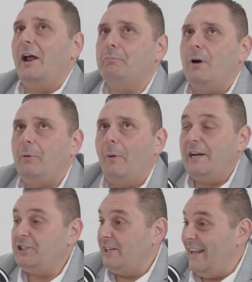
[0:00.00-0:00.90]

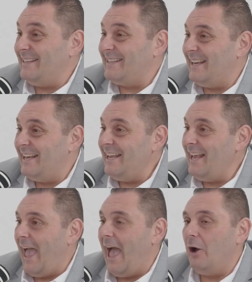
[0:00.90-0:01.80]
preparation is key.
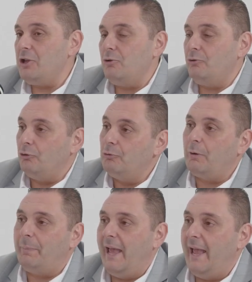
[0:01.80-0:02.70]
How you do
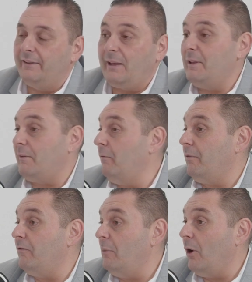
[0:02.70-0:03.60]
prepare, it's going to be different
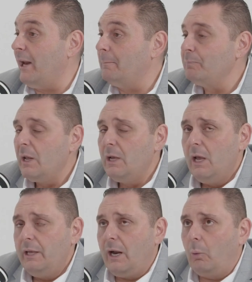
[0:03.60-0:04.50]
for everybody.
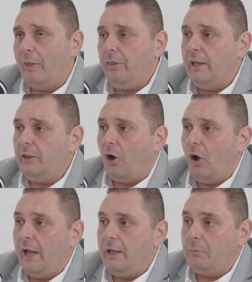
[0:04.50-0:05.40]
One thing that
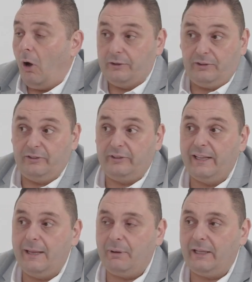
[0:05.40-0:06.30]
I
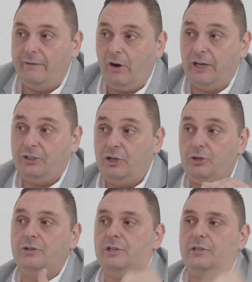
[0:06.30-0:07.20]
sincerely believe, and I actually
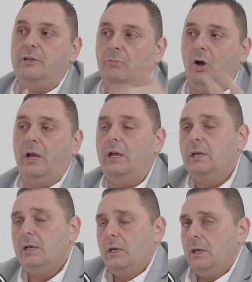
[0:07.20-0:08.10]
use this in my
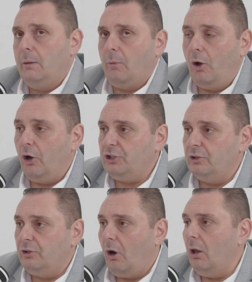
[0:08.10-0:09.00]

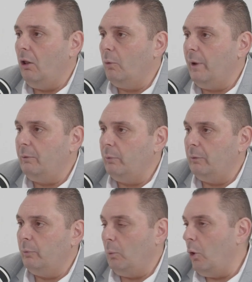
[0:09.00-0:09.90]
auction dialogue
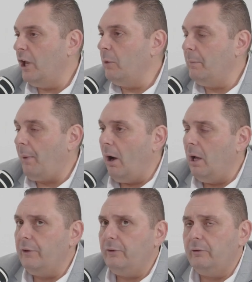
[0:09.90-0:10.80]
when working with
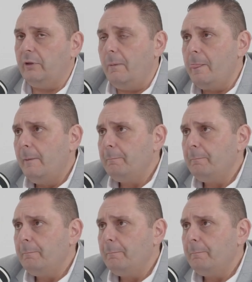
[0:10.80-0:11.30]
buyers, is that,